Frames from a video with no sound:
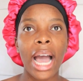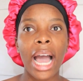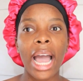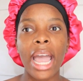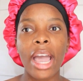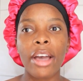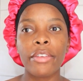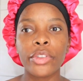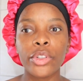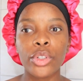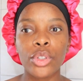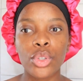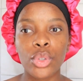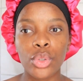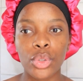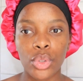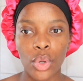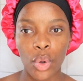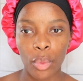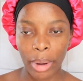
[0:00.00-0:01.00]
I have to
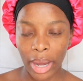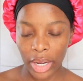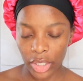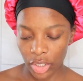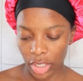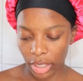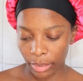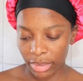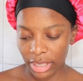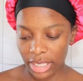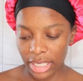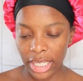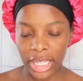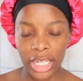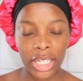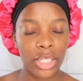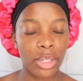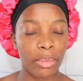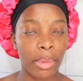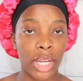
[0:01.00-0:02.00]
do so much. I'm
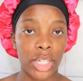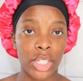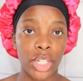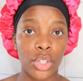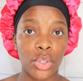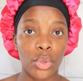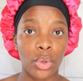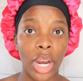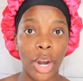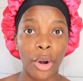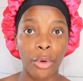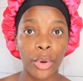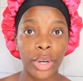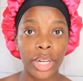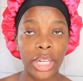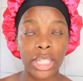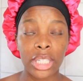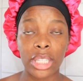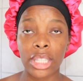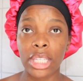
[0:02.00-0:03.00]
sticking to my schedule. I wrote
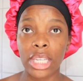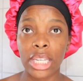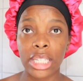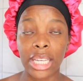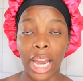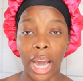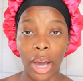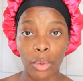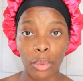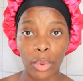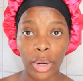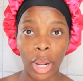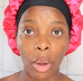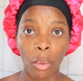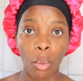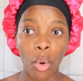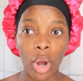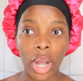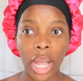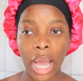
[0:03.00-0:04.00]
it down when I
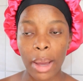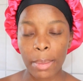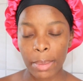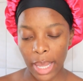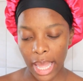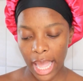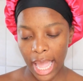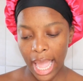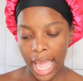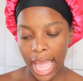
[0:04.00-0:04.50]
woke up.